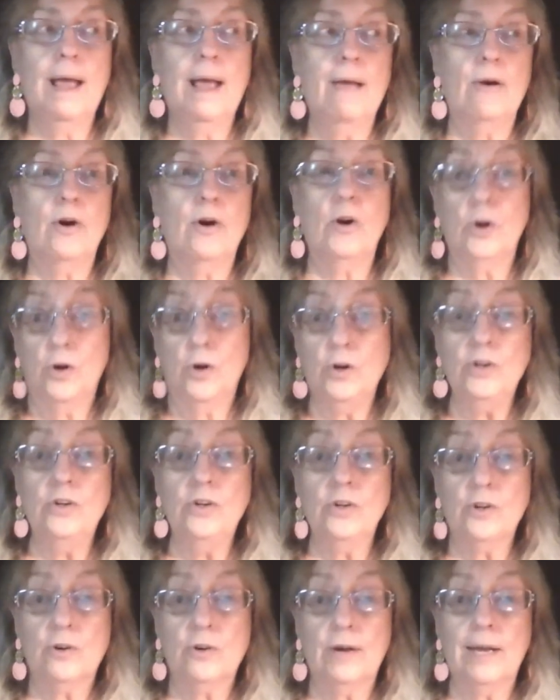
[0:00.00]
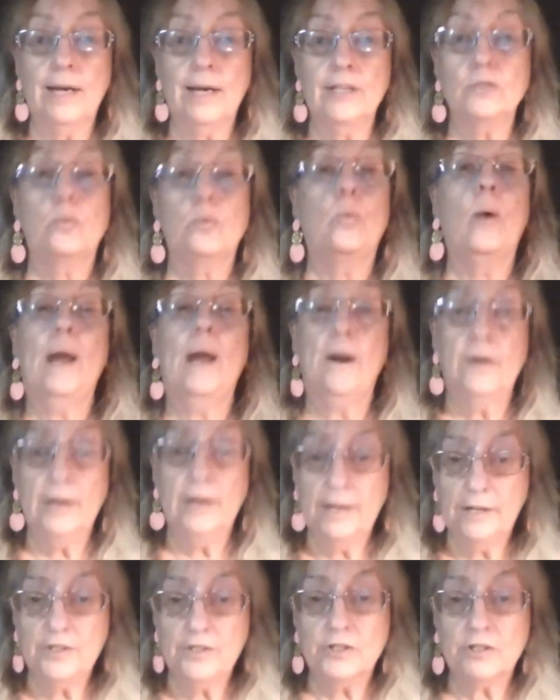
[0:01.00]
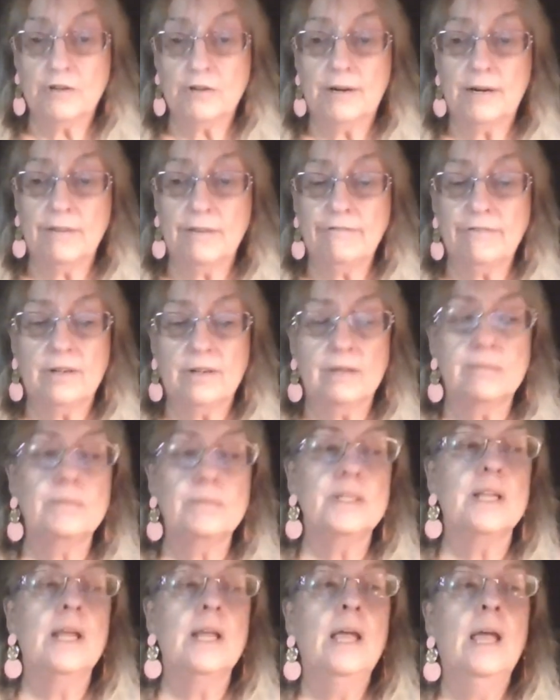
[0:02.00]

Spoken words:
how to earn your credits, where to get your credit from,